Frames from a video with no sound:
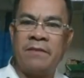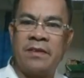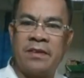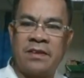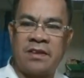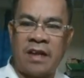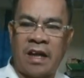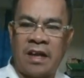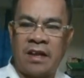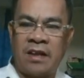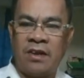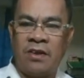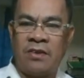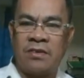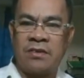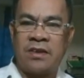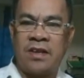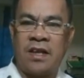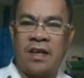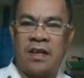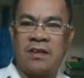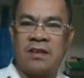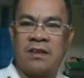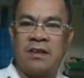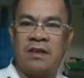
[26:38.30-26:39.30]
take note
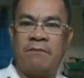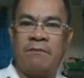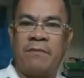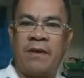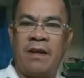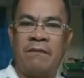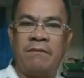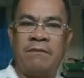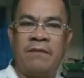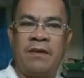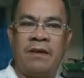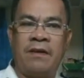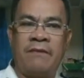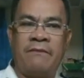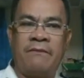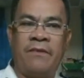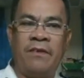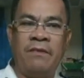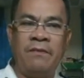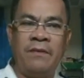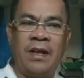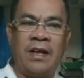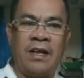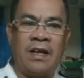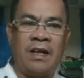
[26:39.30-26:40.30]
that from the
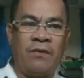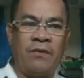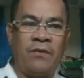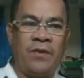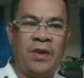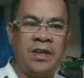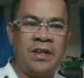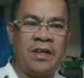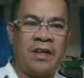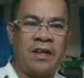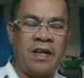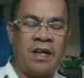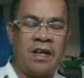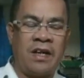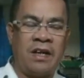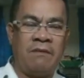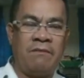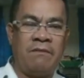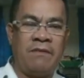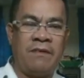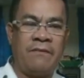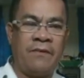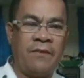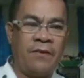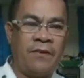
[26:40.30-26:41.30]
formula we derived
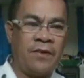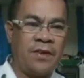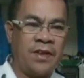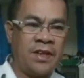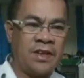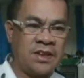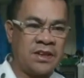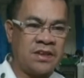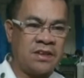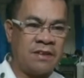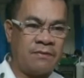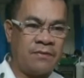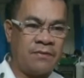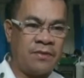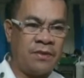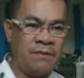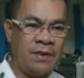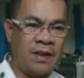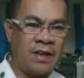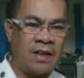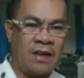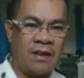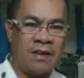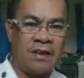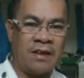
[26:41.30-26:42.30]
before, this is the
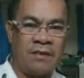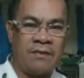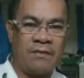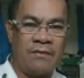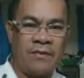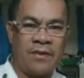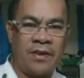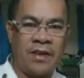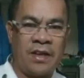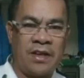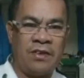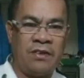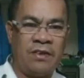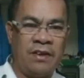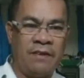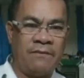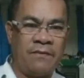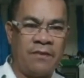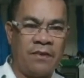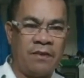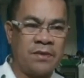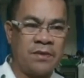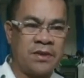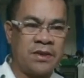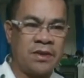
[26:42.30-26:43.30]
formula for the
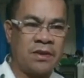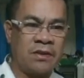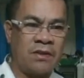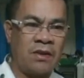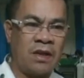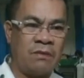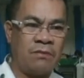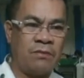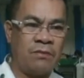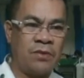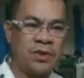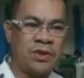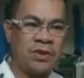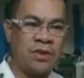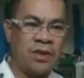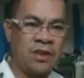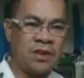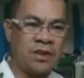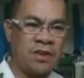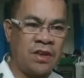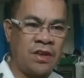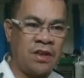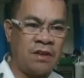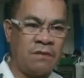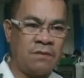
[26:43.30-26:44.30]
uniform circular motion in
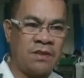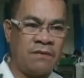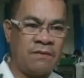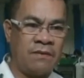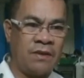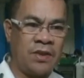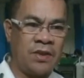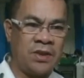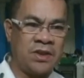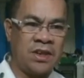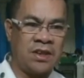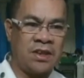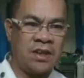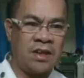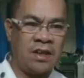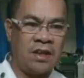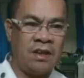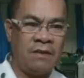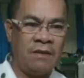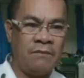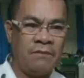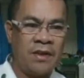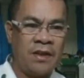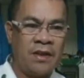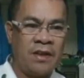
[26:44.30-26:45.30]
terms of
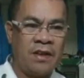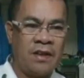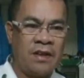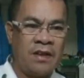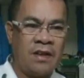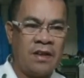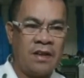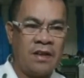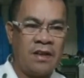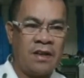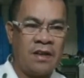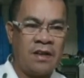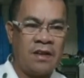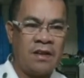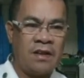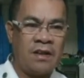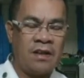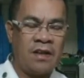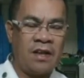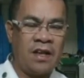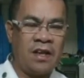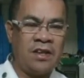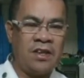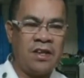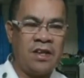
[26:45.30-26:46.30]
velocity,
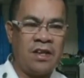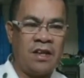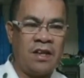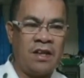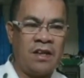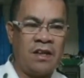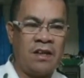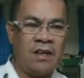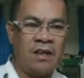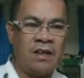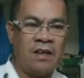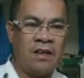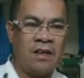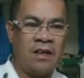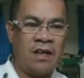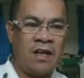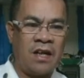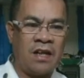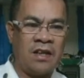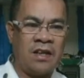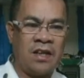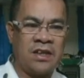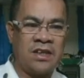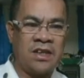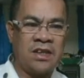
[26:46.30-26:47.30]
linear,
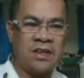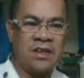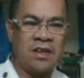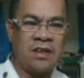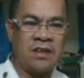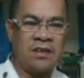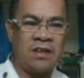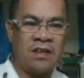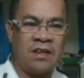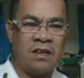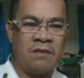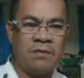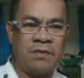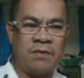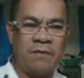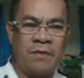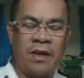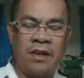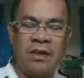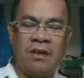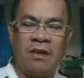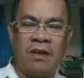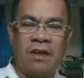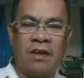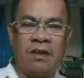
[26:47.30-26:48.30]
and this is in terms of
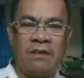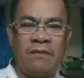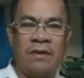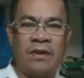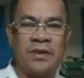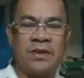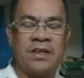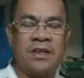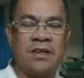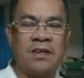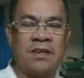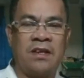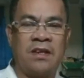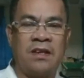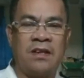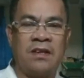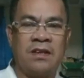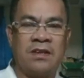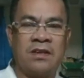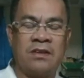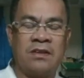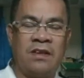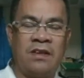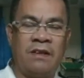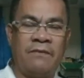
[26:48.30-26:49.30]
angular velocity.
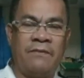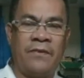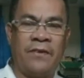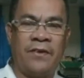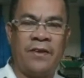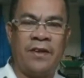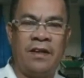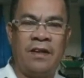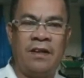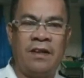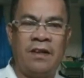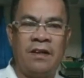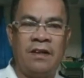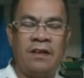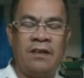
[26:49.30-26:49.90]
So therefore,